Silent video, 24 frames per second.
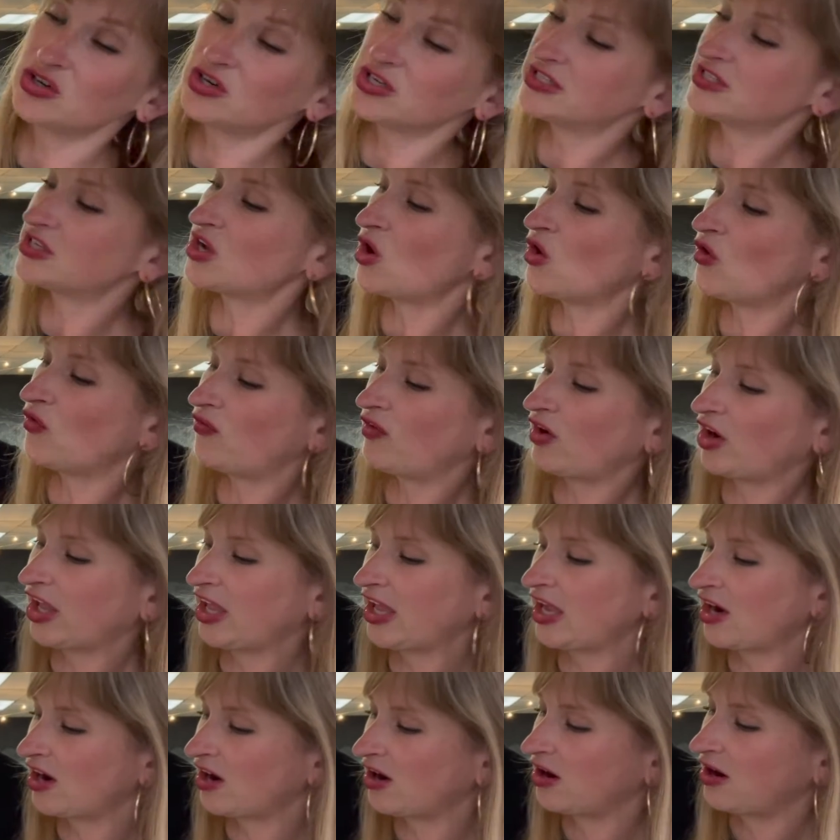is over
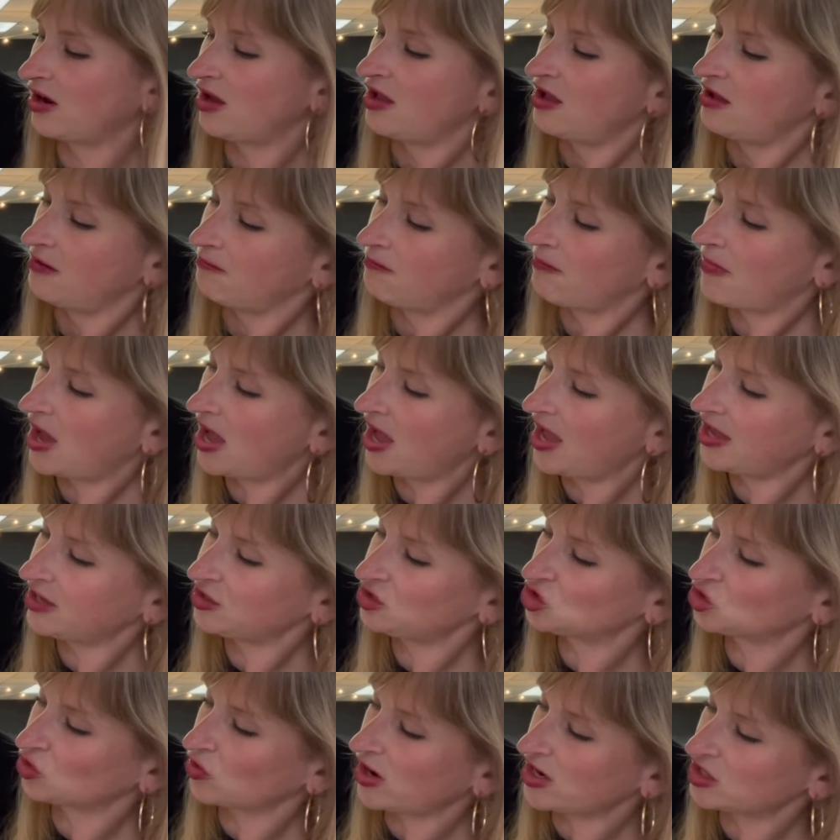here. My
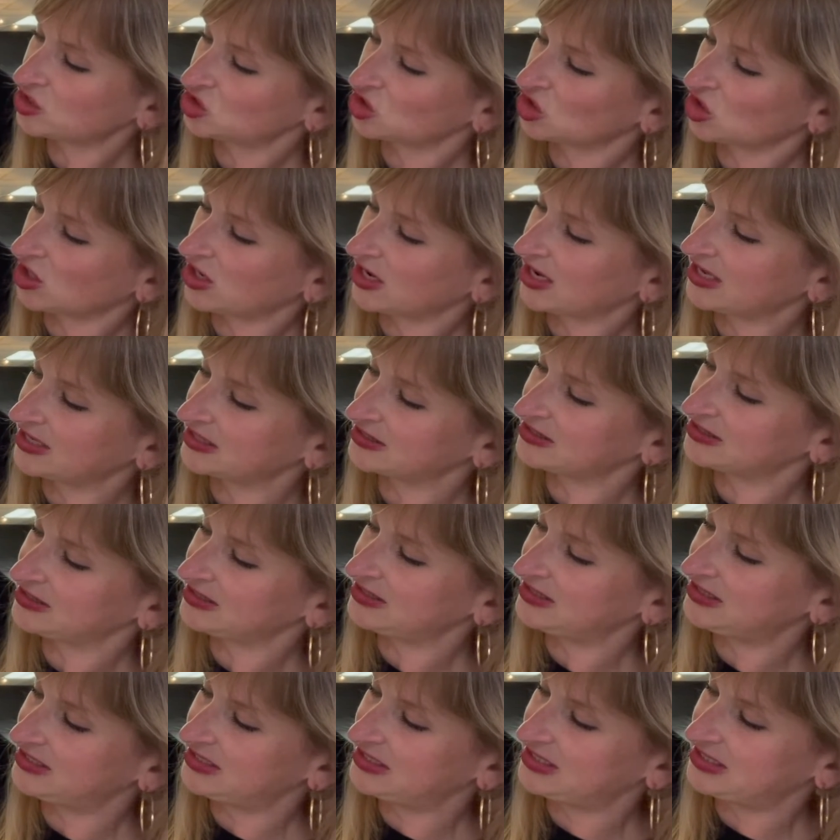treasure is
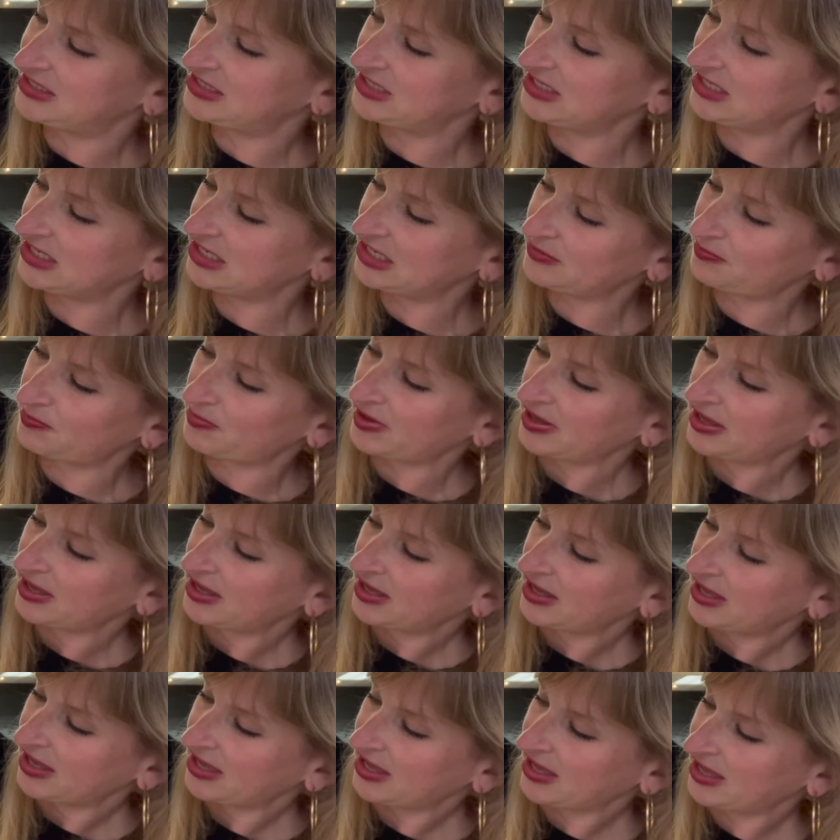deep
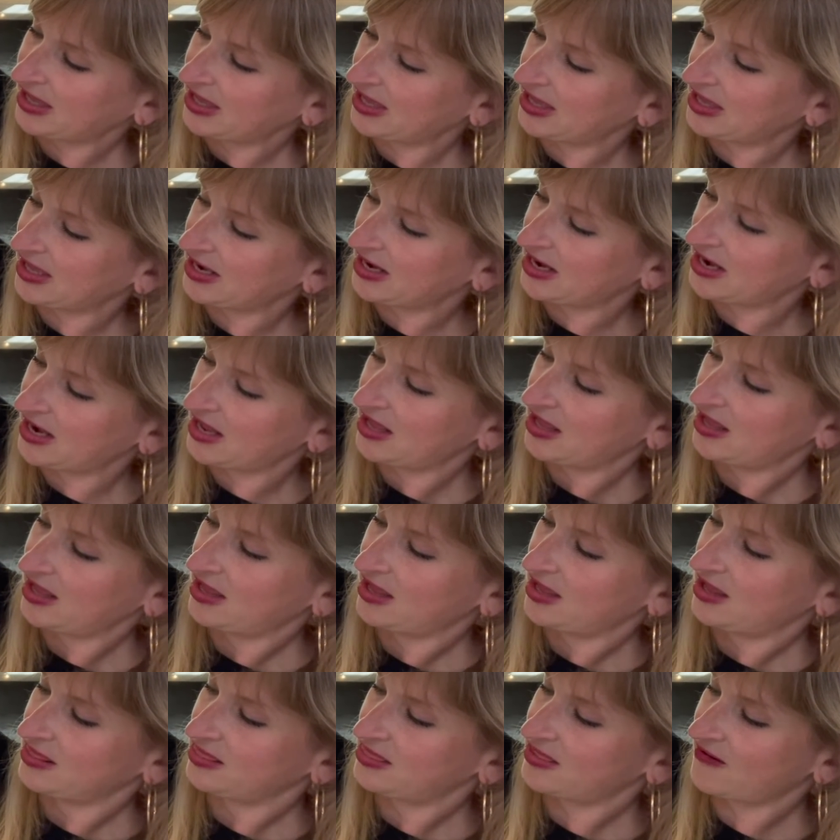in
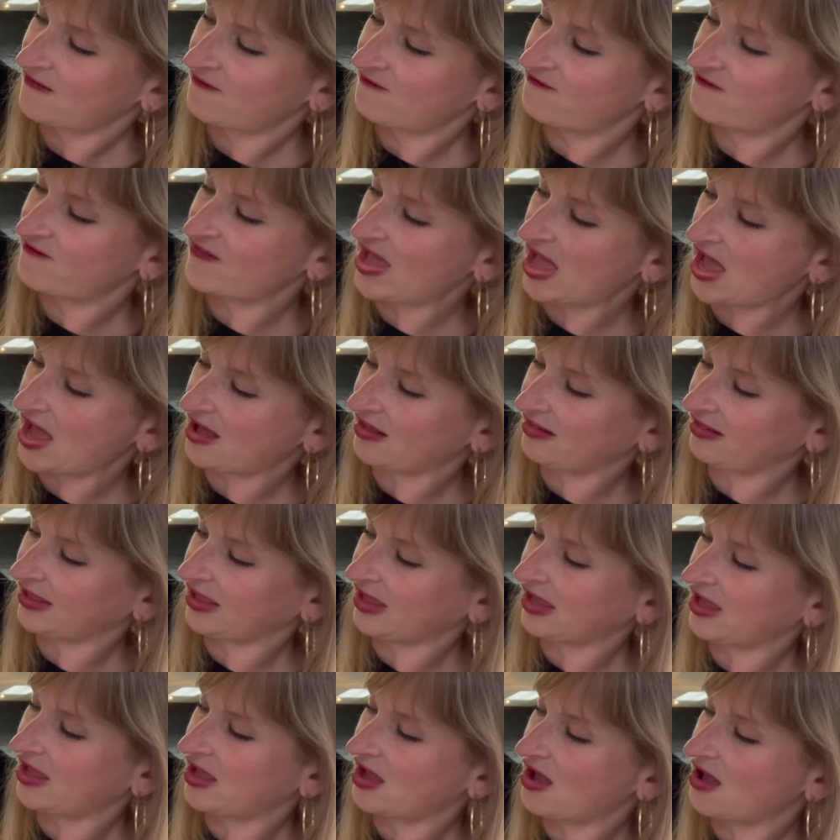the
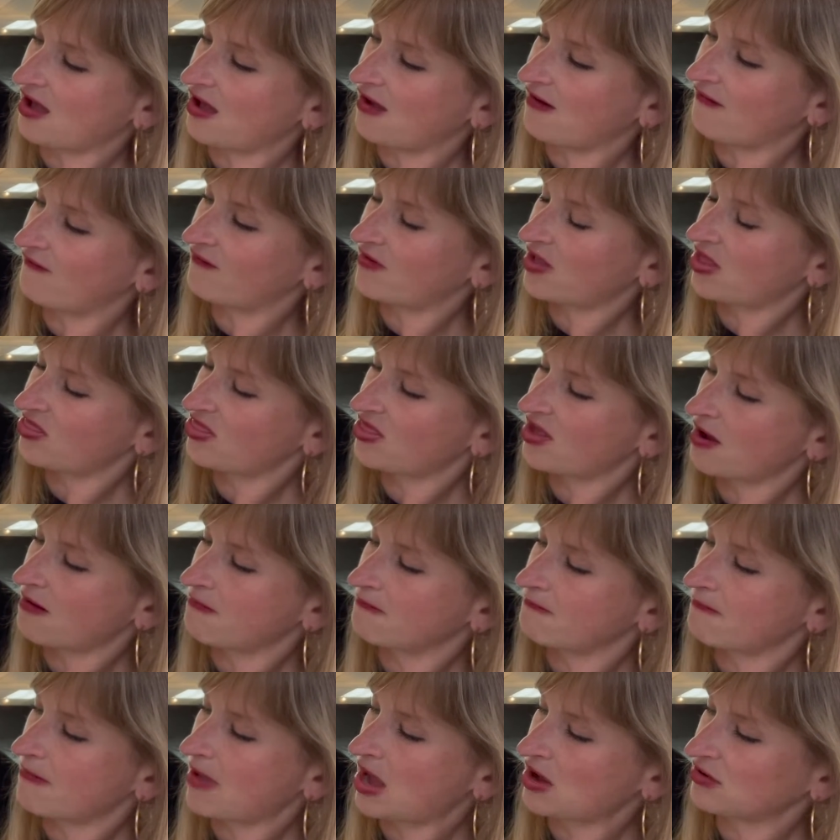valley of the
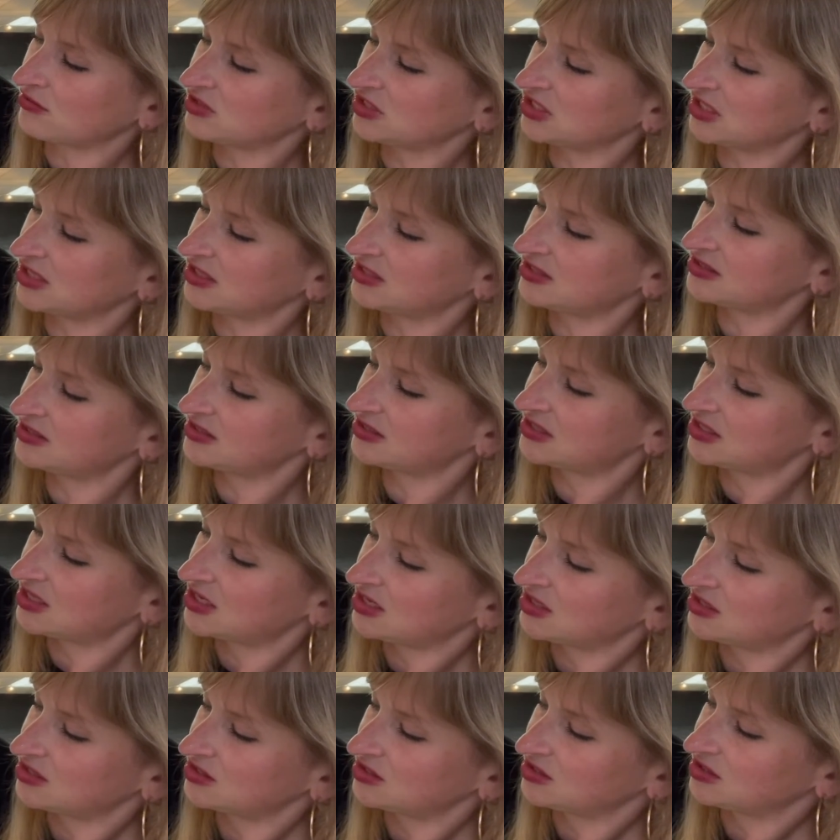mountains.
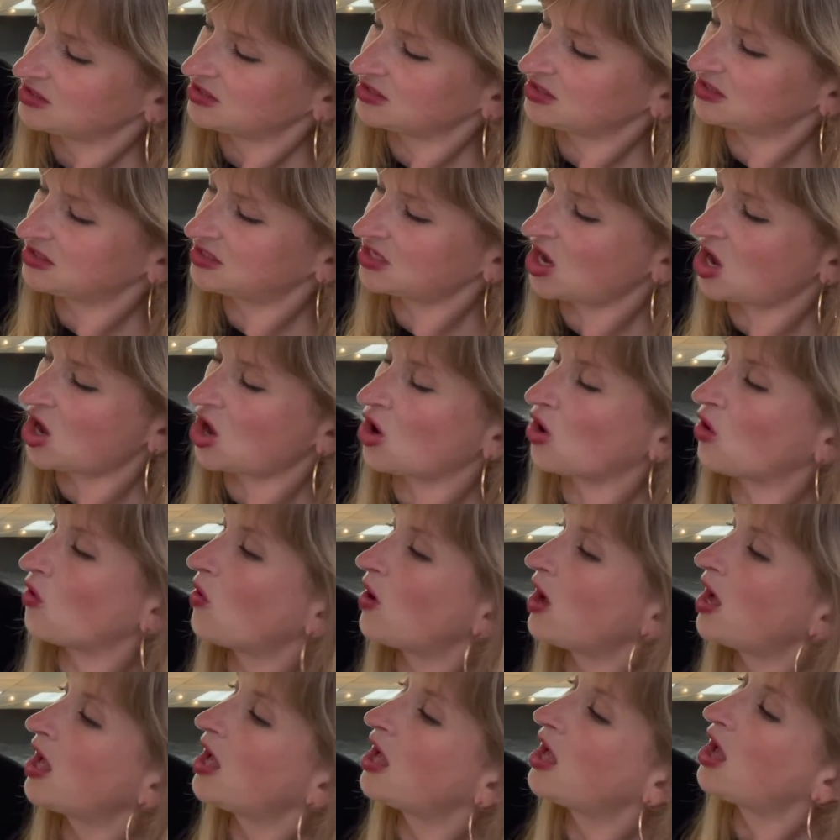
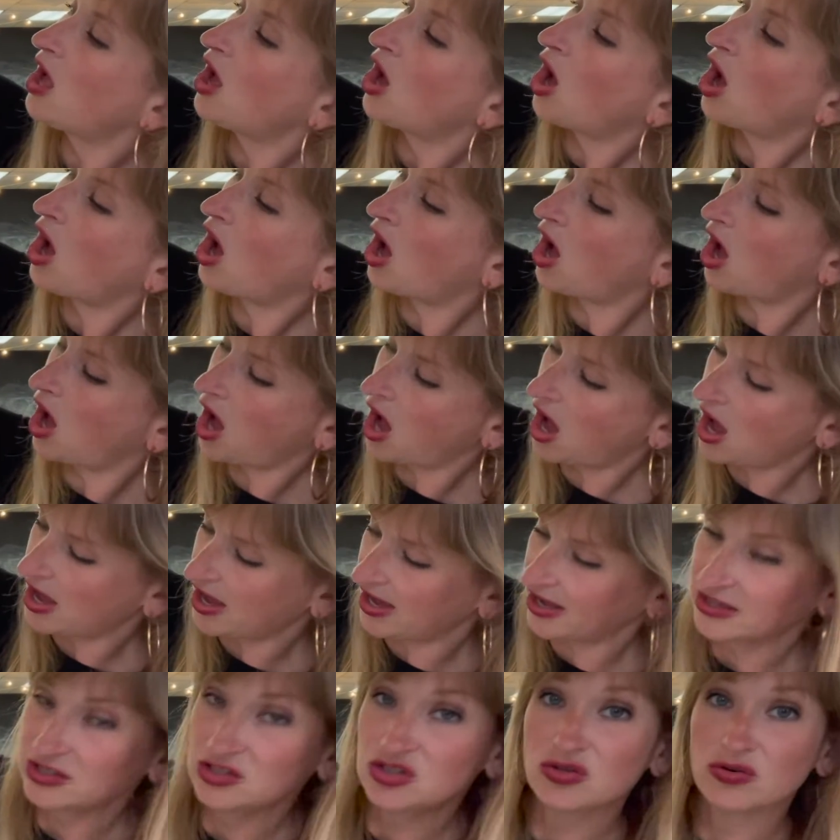So
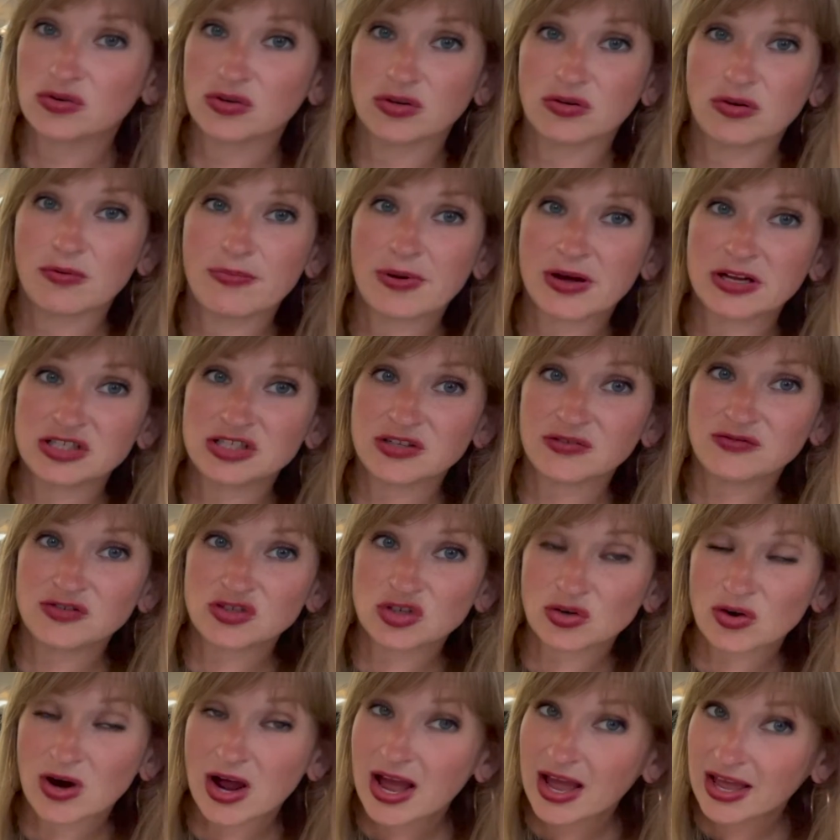I drew a bunch of
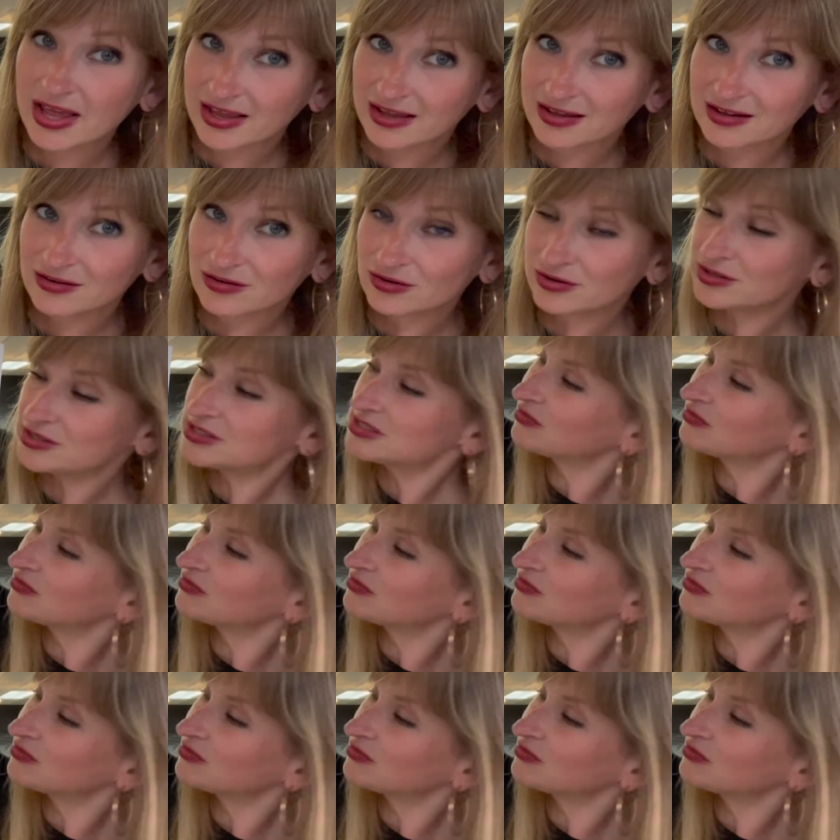triangles